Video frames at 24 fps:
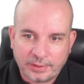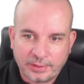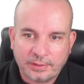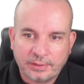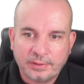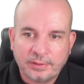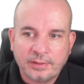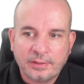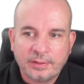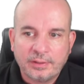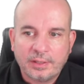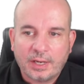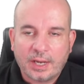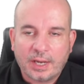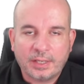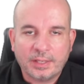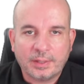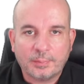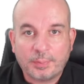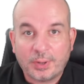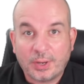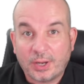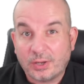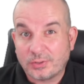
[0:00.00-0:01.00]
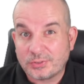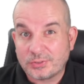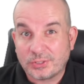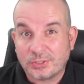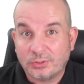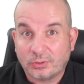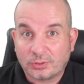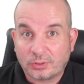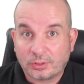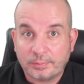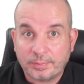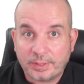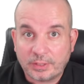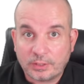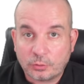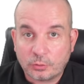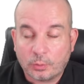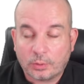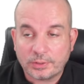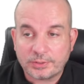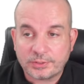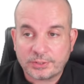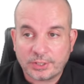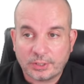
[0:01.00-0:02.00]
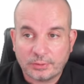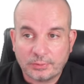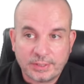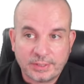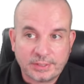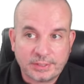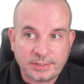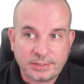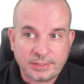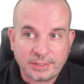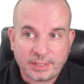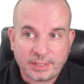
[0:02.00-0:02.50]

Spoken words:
here, and the parts are not going to be quite so easy